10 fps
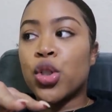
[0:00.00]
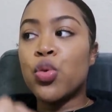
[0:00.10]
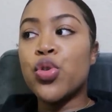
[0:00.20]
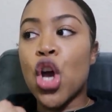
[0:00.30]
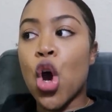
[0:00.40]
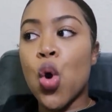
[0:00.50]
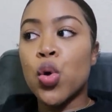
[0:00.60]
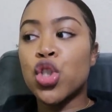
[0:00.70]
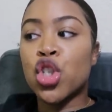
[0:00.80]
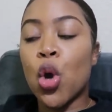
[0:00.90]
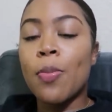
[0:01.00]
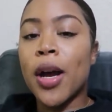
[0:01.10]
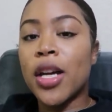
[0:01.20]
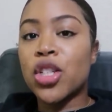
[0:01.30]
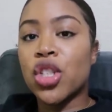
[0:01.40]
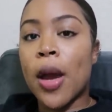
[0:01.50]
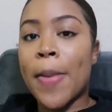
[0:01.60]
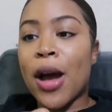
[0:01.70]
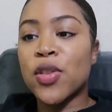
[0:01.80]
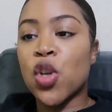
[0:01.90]
you know so much
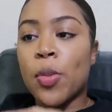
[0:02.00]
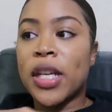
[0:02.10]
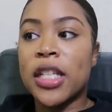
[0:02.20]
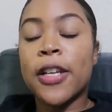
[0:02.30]
about so many